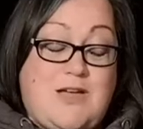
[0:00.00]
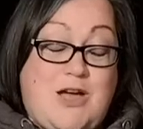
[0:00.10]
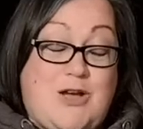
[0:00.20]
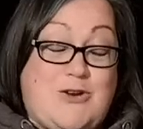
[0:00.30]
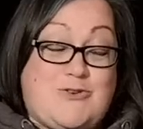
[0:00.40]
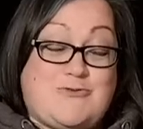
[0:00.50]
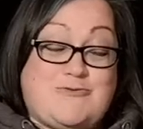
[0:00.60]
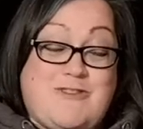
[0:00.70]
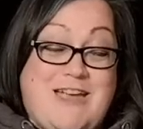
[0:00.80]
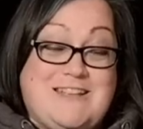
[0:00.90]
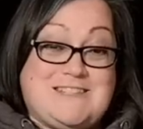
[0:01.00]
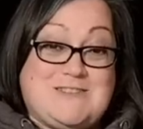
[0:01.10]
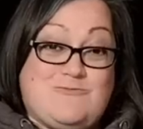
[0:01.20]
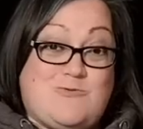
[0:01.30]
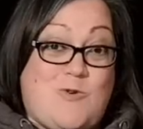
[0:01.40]
A great
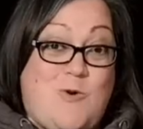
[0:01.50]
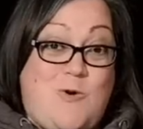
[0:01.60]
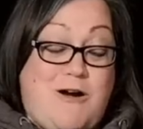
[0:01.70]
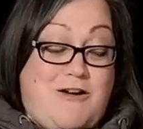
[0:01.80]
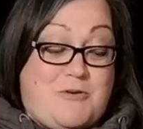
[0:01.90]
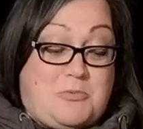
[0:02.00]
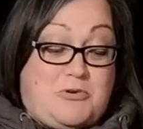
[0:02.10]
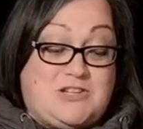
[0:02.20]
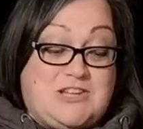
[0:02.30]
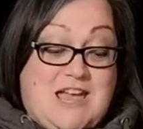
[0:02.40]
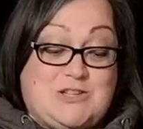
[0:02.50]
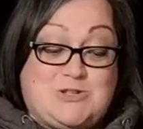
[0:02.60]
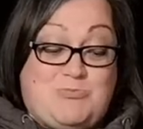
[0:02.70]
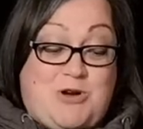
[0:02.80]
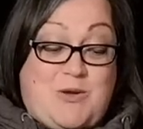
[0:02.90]
roar of
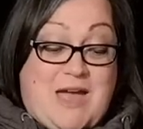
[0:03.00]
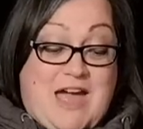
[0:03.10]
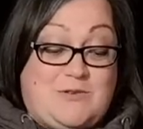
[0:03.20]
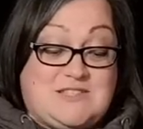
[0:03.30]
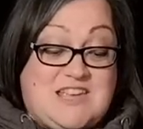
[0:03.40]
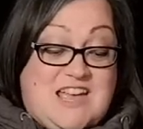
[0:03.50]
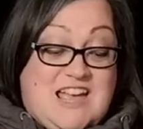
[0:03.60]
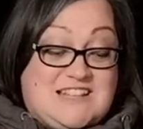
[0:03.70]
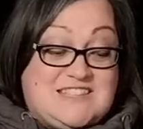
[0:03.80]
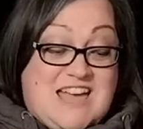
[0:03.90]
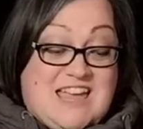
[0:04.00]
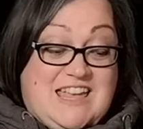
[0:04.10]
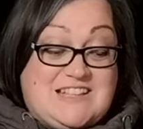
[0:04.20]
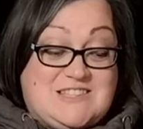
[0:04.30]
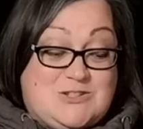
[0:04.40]
appreciation broke out, and
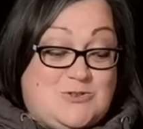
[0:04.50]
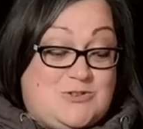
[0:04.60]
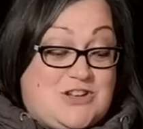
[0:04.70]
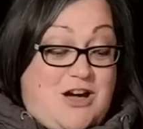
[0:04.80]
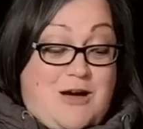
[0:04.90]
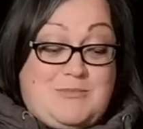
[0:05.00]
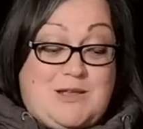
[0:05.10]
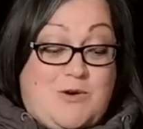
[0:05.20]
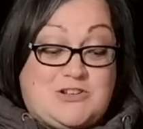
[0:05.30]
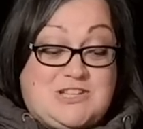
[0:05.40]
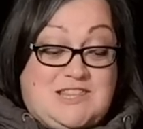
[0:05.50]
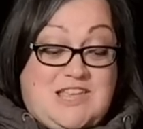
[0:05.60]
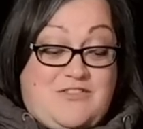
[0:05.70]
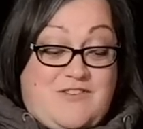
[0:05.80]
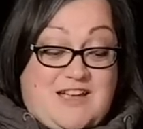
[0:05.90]
Zacchaeus stood calmly watching the
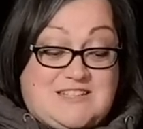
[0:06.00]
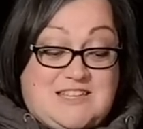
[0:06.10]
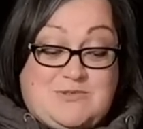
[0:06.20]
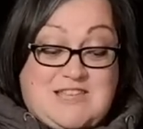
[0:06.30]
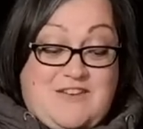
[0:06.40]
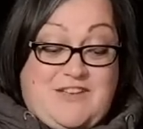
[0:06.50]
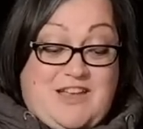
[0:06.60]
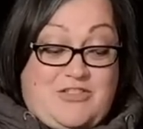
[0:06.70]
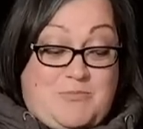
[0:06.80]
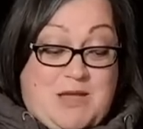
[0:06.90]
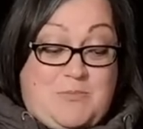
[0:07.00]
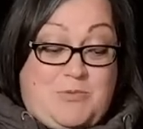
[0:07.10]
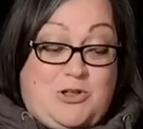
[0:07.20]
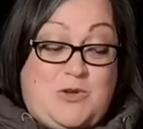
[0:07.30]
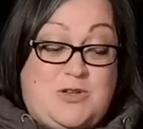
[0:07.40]
effect he was having on the
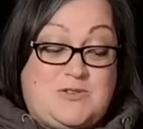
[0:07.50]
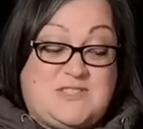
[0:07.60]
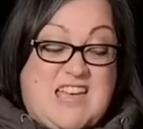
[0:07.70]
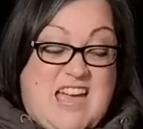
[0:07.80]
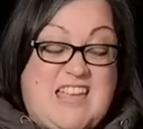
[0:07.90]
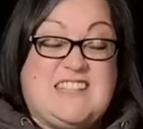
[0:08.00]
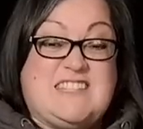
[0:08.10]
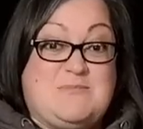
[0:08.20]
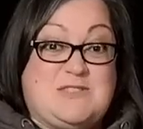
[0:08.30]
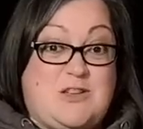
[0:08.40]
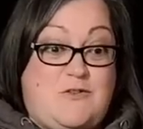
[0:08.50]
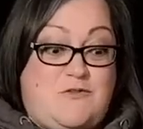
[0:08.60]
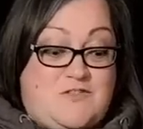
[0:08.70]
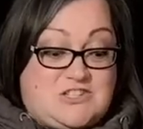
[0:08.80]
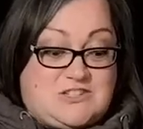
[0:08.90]
people who used to hate him so
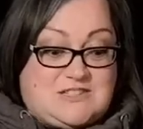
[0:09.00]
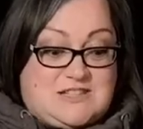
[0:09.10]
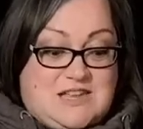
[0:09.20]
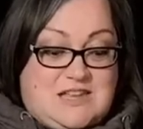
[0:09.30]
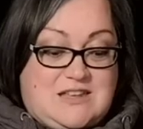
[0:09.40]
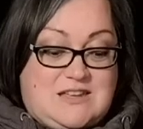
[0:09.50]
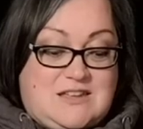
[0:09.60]
viciously.